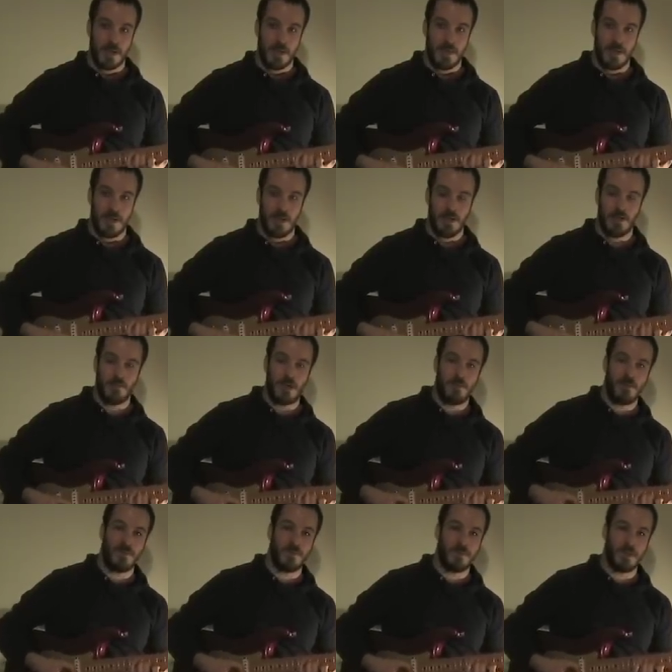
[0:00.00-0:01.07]
then you might
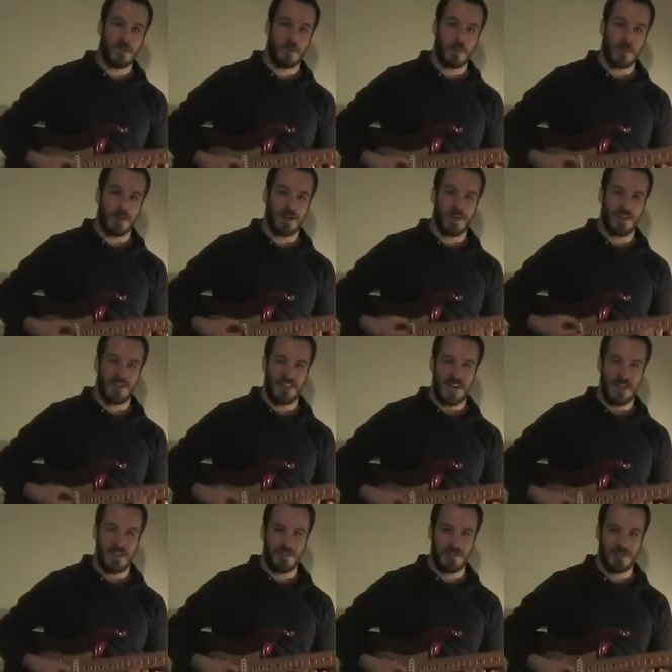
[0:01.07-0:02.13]
be familiar with a lot of the
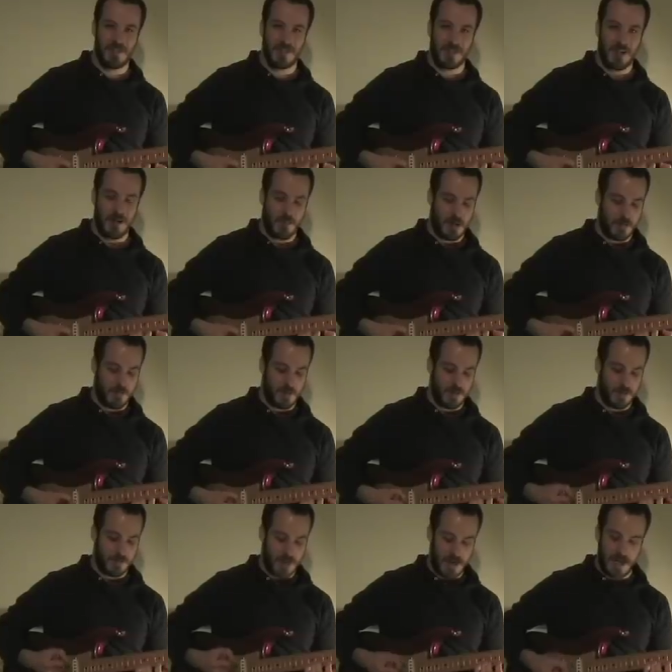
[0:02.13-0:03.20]
challenges that come up in
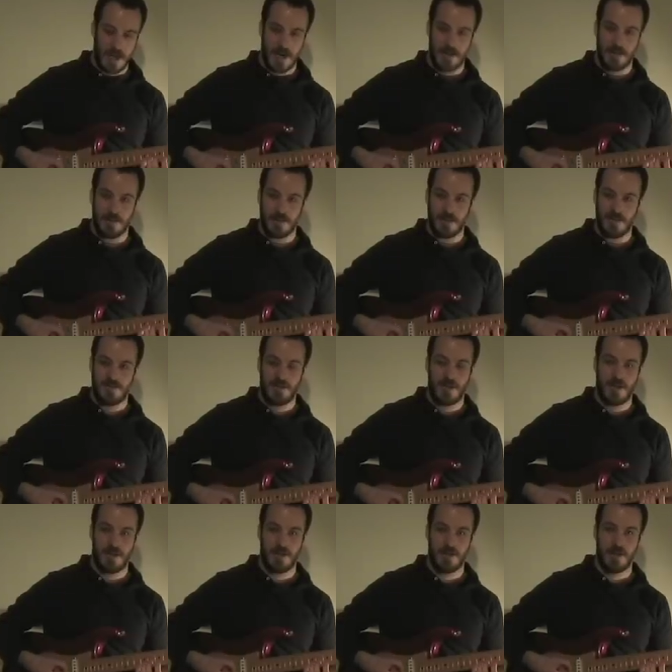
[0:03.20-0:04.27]
the right hand and the left
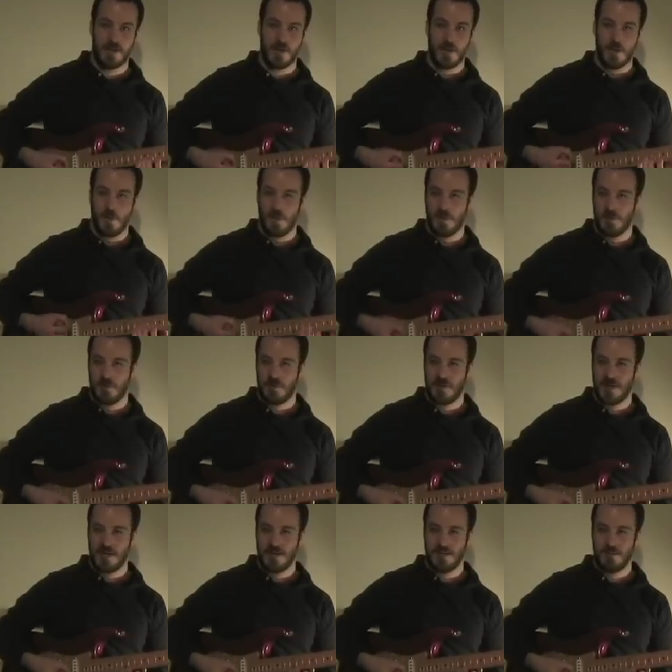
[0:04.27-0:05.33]
hand when you're
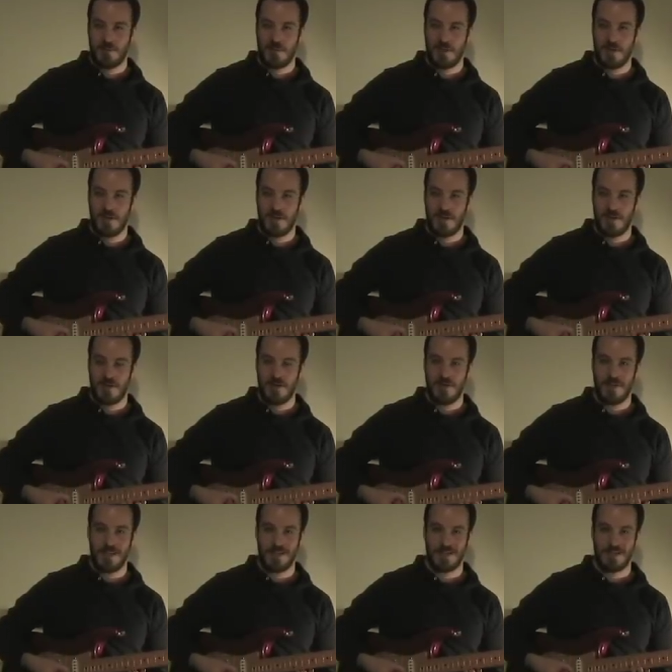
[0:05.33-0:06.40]
trying to play all
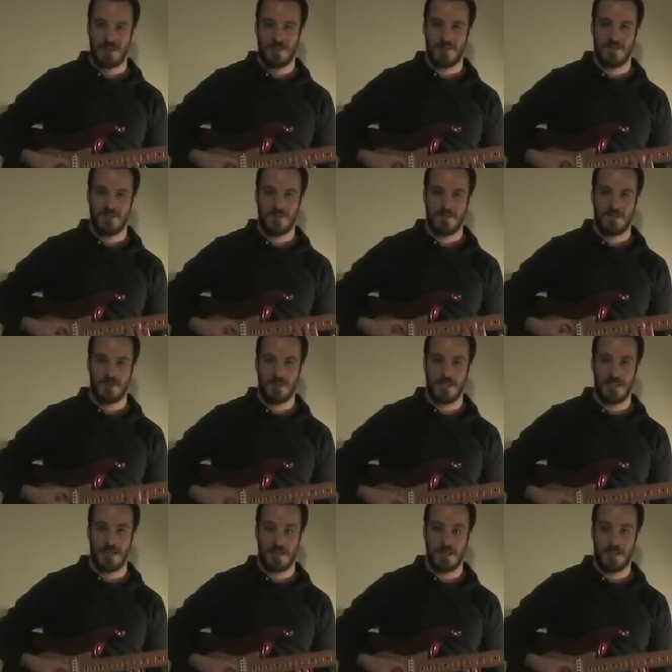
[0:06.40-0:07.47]
that stuff
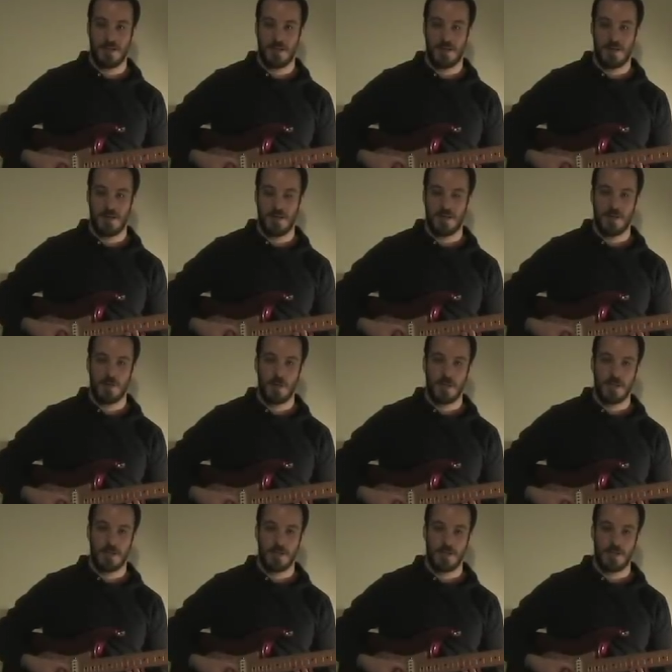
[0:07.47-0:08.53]
cleanly and
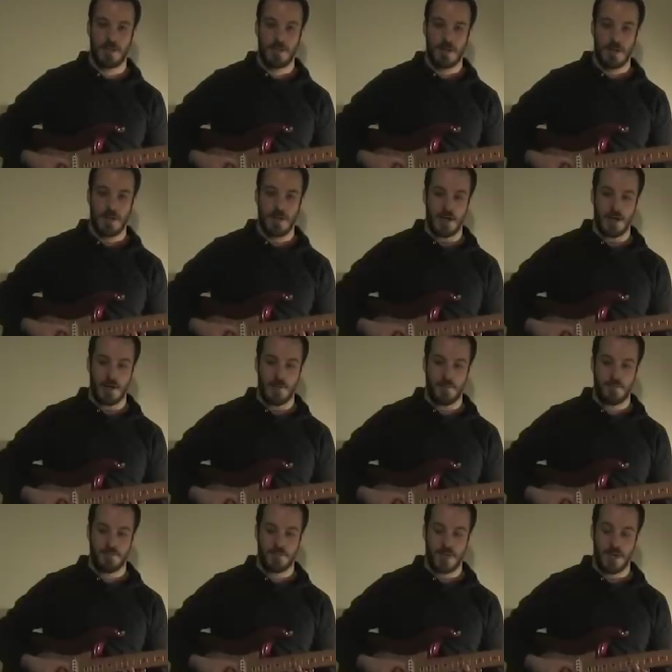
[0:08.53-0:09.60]
quickly,
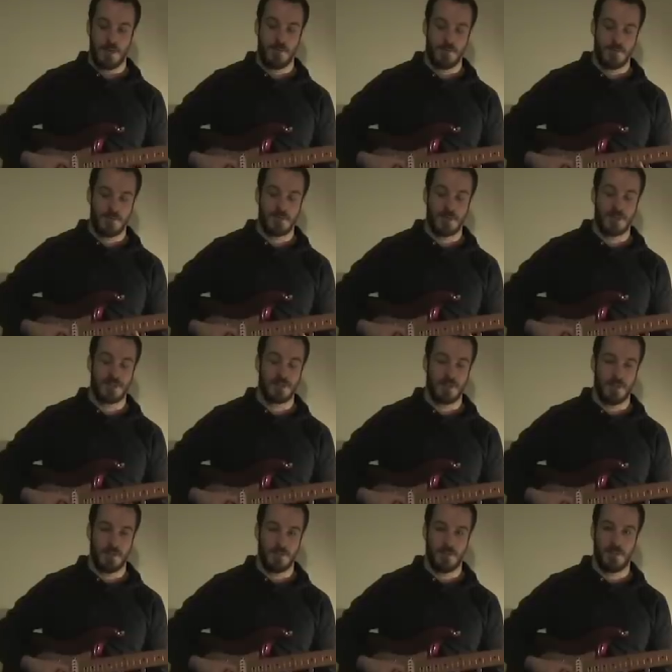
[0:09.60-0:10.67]
and
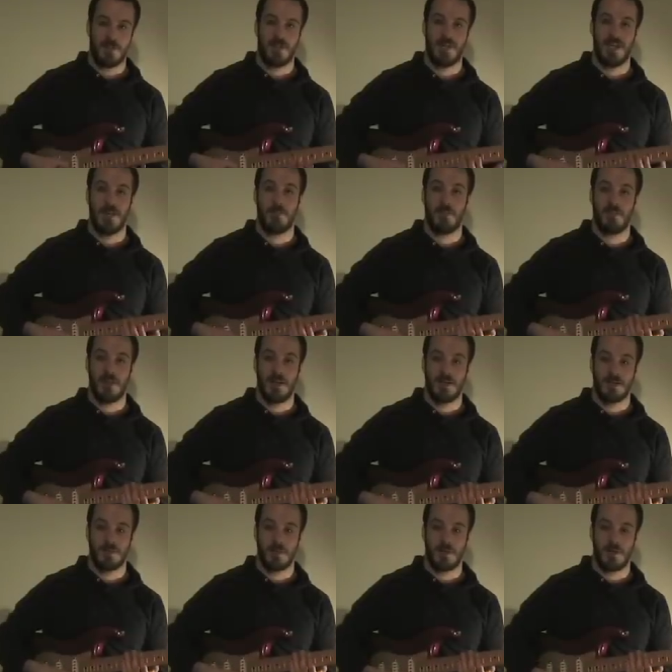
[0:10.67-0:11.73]
especially when you're trying to
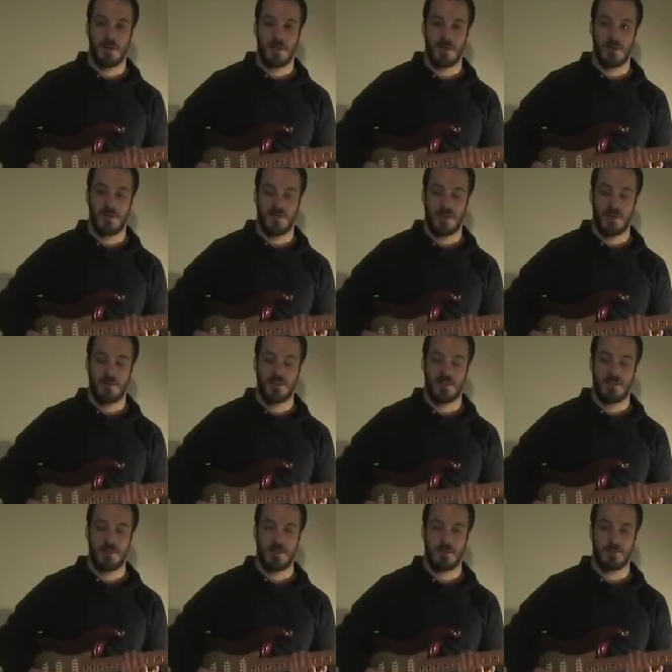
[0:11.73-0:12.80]
improvise with all of that
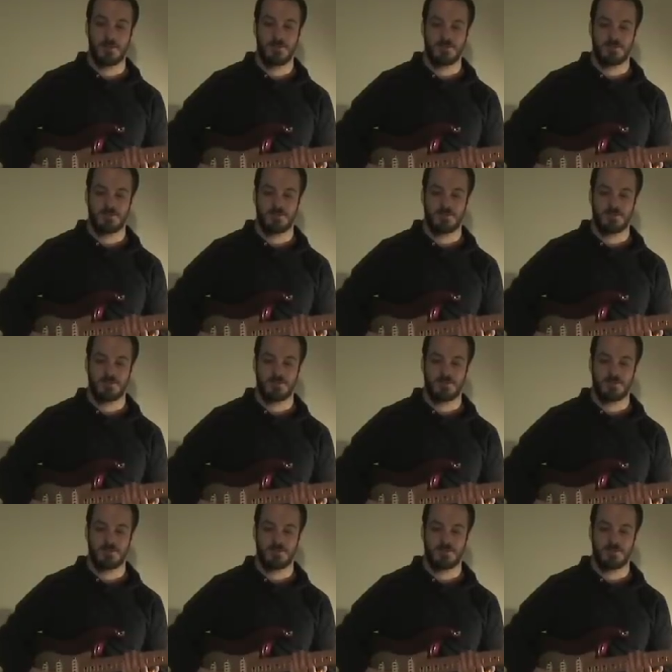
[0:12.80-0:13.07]
material.